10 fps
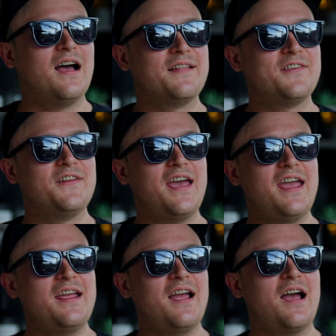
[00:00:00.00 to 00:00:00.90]

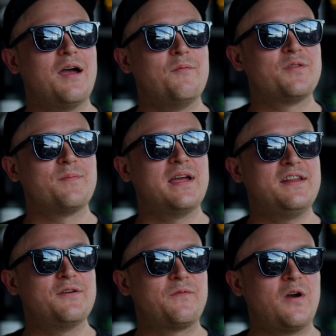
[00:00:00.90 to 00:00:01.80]
Today I'm with my
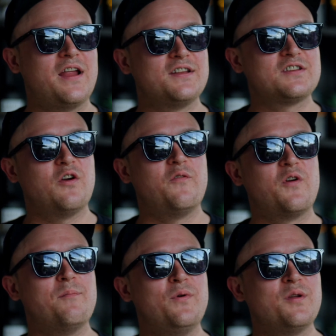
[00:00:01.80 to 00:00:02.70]
dear friends
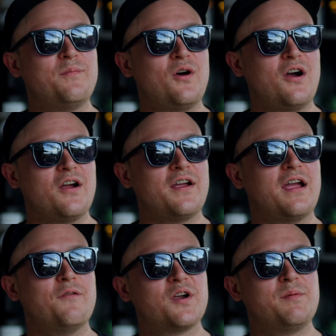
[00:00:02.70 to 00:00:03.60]
over at Buddha Bar
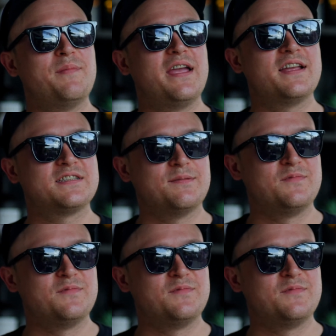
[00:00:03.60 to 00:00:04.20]
and we're going to be making some